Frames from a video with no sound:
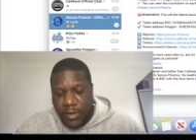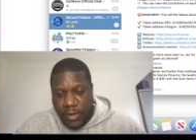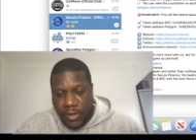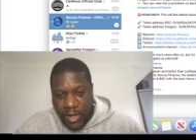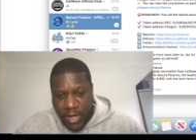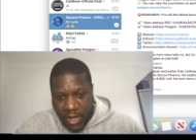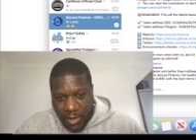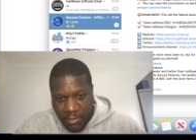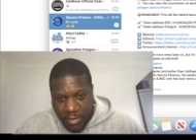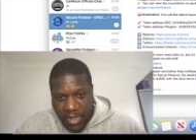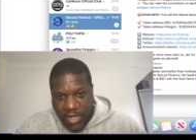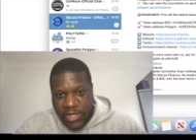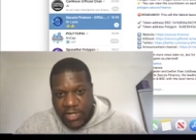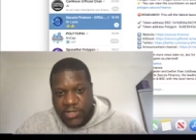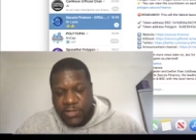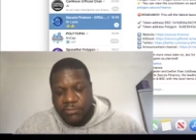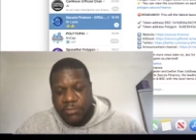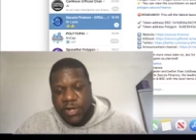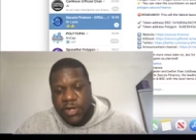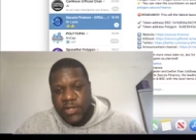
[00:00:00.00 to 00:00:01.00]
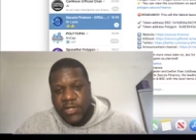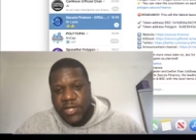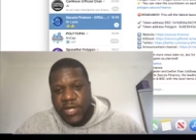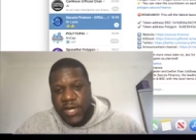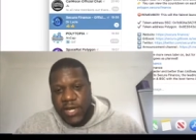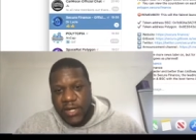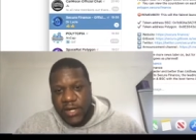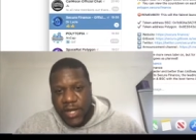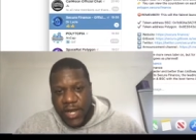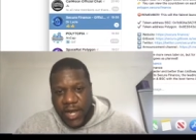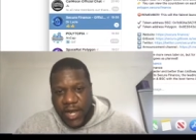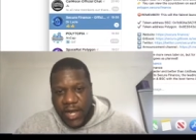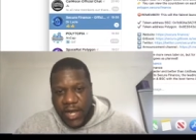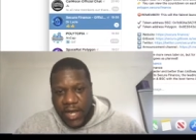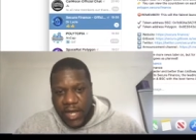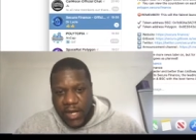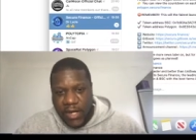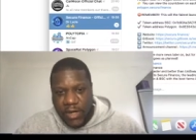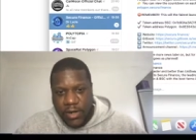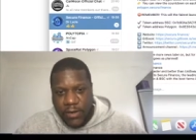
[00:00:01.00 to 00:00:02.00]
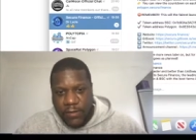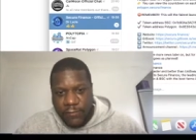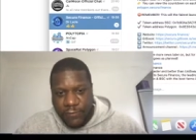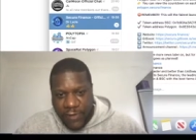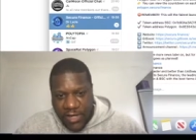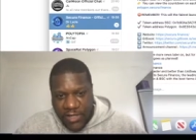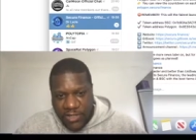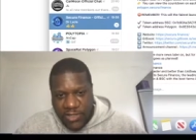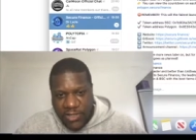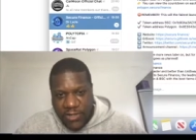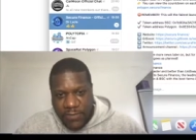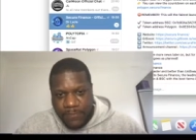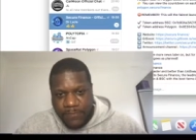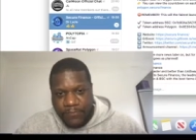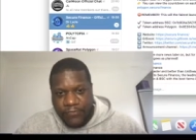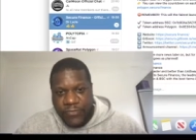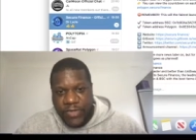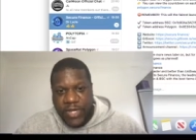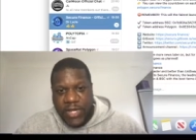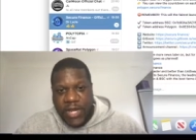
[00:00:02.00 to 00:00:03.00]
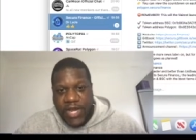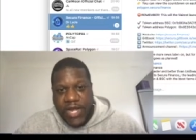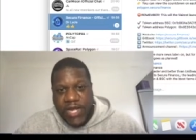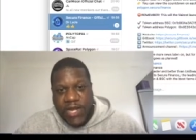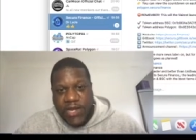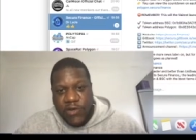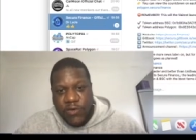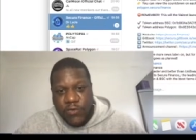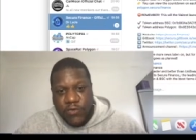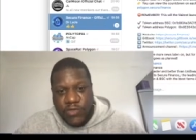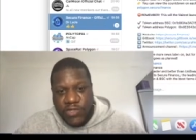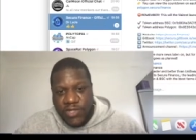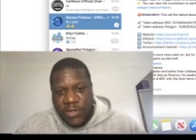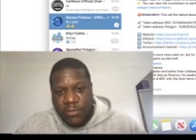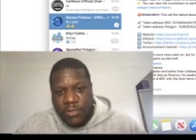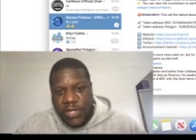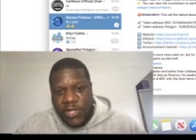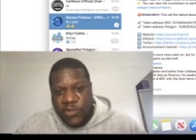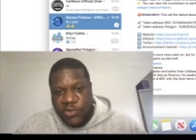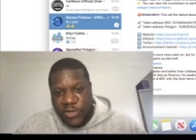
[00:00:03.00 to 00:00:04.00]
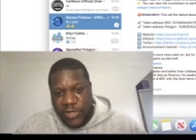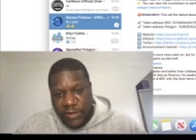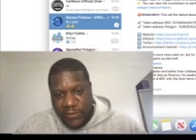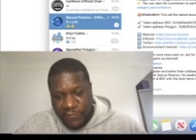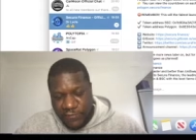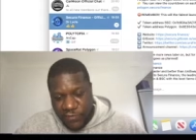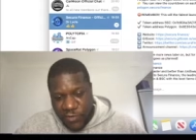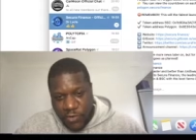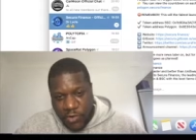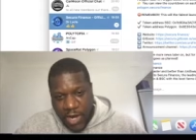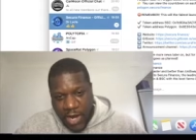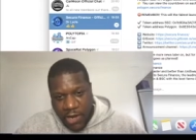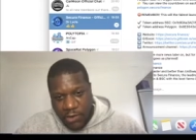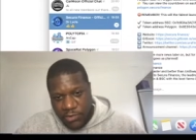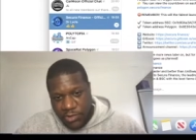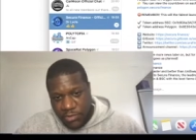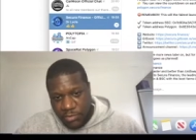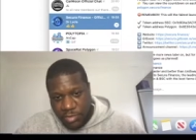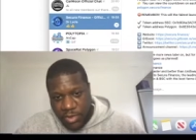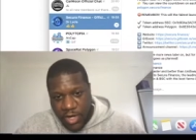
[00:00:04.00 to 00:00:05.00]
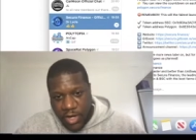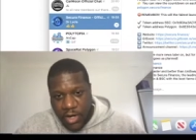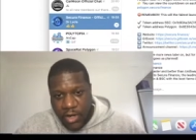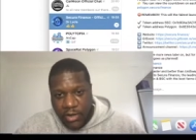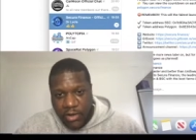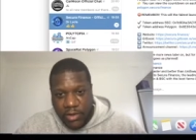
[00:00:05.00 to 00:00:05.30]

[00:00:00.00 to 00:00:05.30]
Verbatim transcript: uh, Binance Smart Chain and Fantom, and they launched them literally a few hours apart.